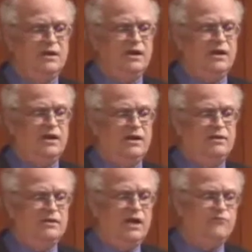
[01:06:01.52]

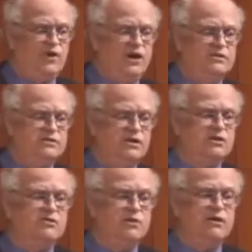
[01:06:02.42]
And they find that their
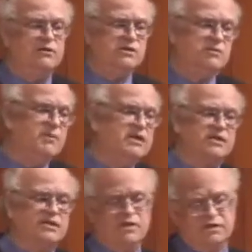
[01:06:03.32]
career is a
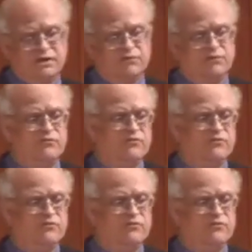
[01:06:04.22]
mix of these different,